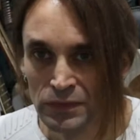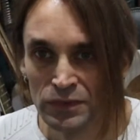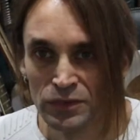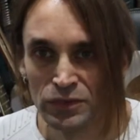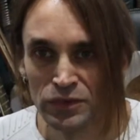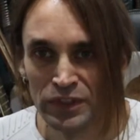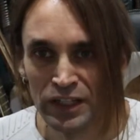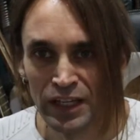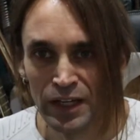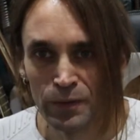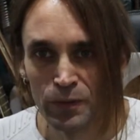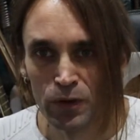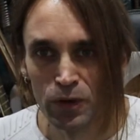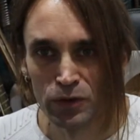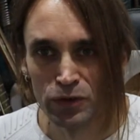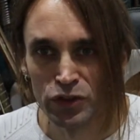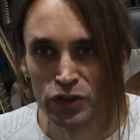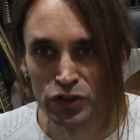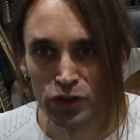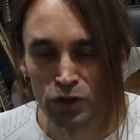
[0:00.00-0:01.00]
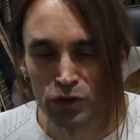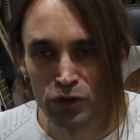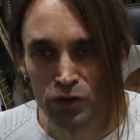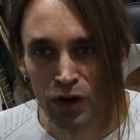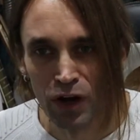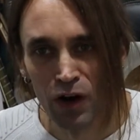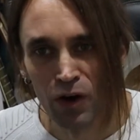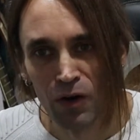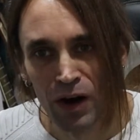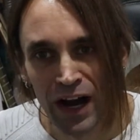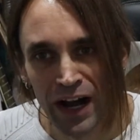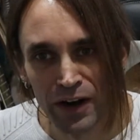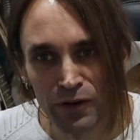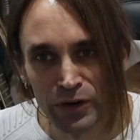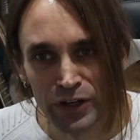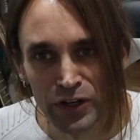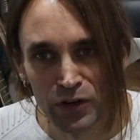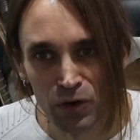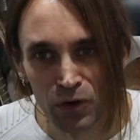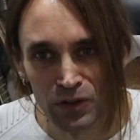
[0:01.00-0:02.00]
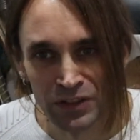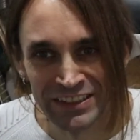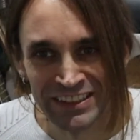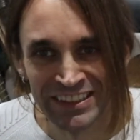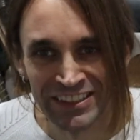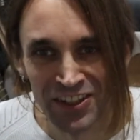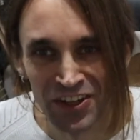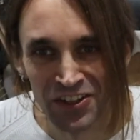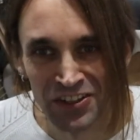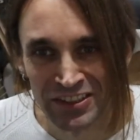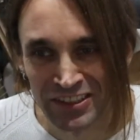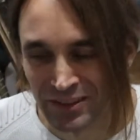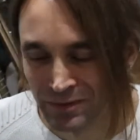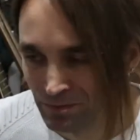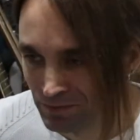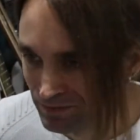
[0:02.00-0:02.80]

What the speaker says: Today I'm going to show you how I record songs.